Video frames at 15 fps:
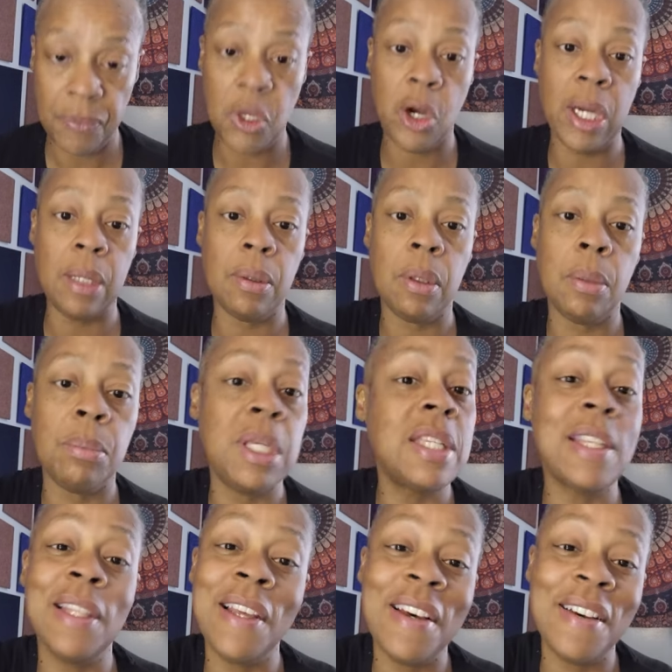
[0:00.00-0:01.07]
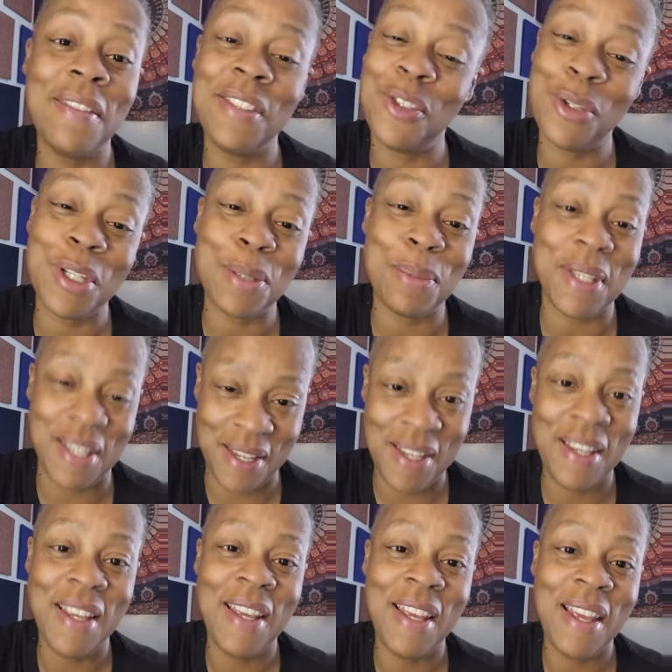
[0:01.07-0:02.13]
All right, peace and love, and trust me,
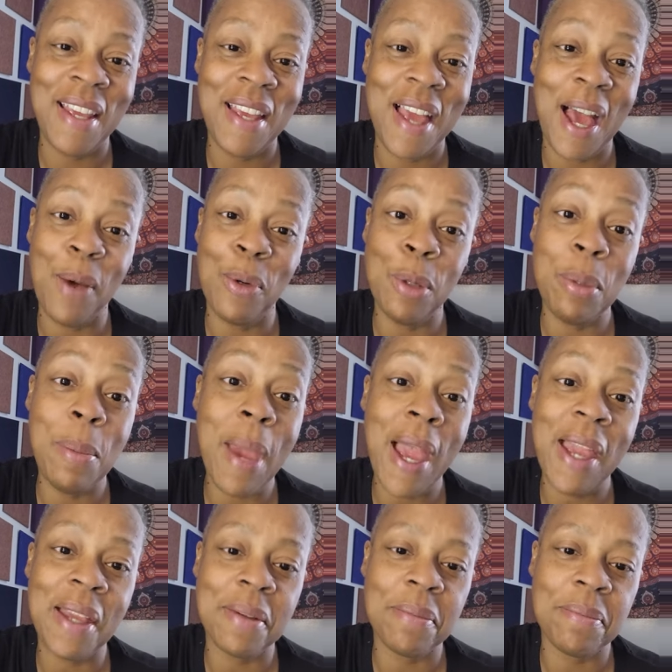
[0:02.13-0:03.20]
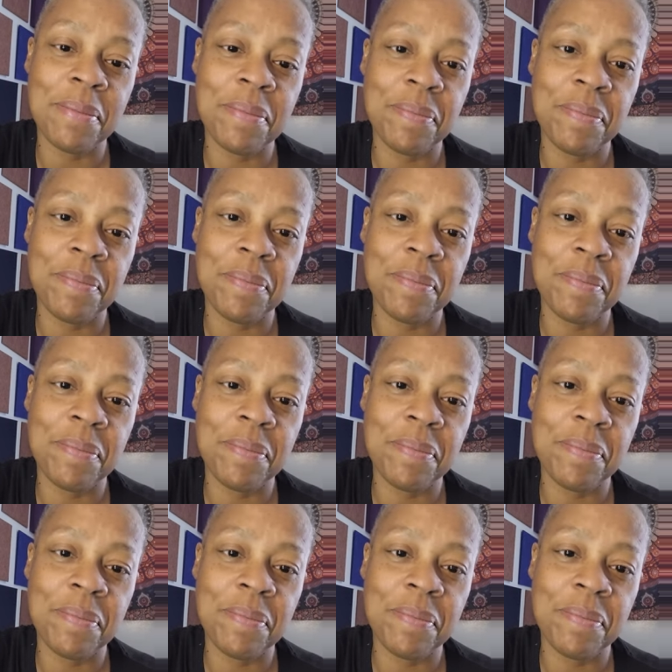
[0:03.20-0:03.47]
I will be back.